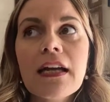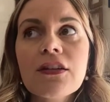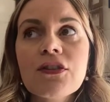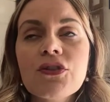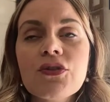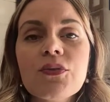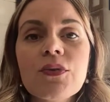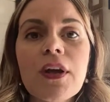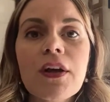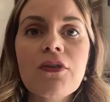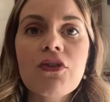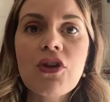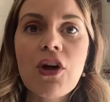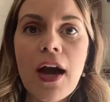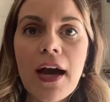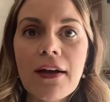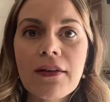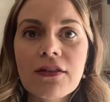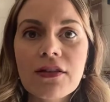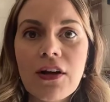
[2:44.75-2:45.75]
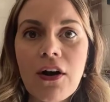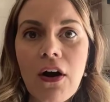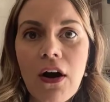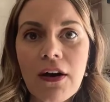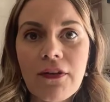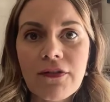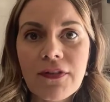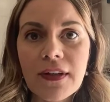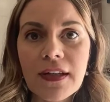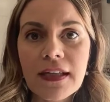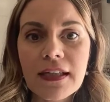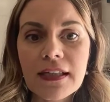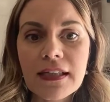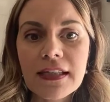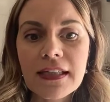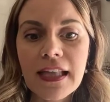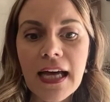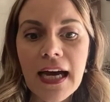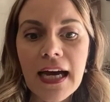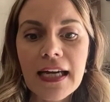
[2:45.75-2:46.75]
to their child's confidence
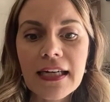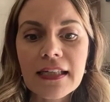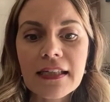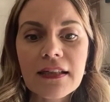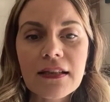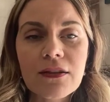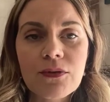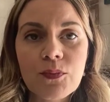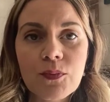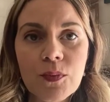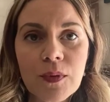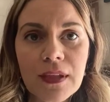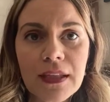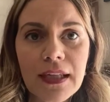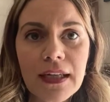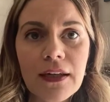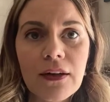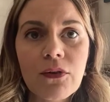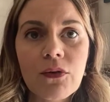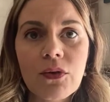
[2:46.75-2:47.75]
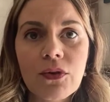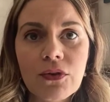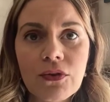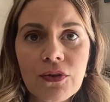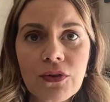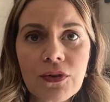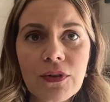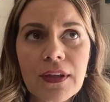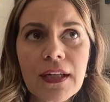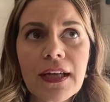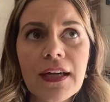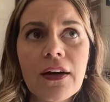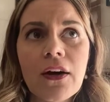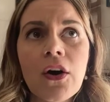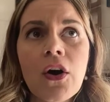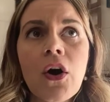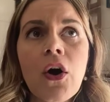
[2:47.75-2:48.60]
that the reading or learning